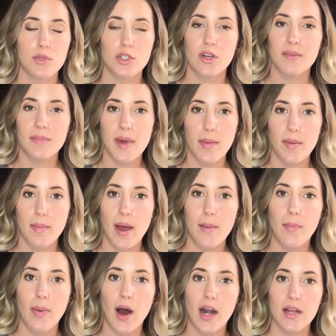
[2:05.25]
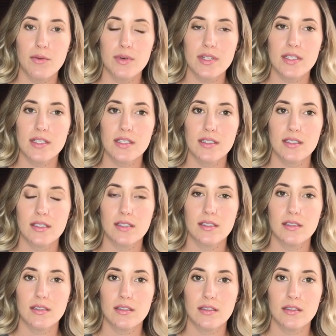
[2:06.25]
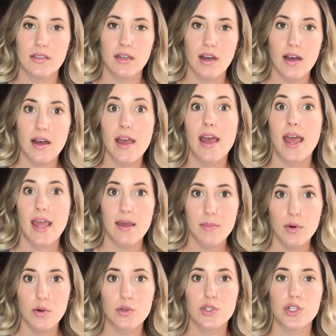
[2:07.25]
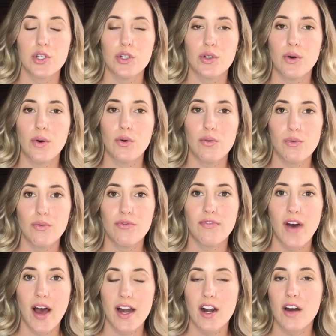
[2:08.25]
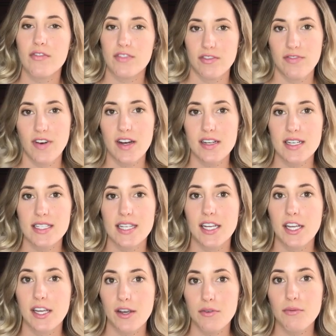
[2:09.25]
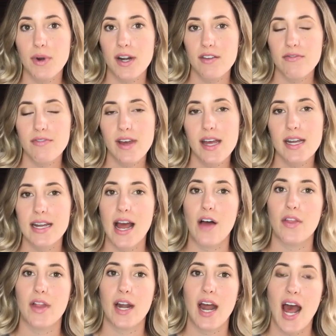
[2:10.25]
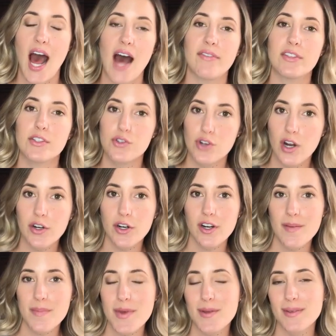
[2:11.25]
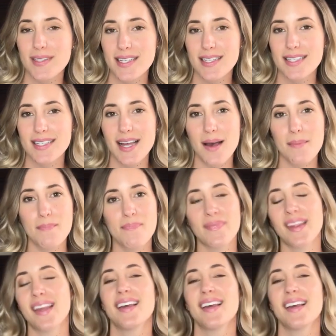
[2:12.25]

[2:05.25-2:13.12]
So maybe my body was uh, able to fight off the fungus and get rid of it now that I have a stronger immune system.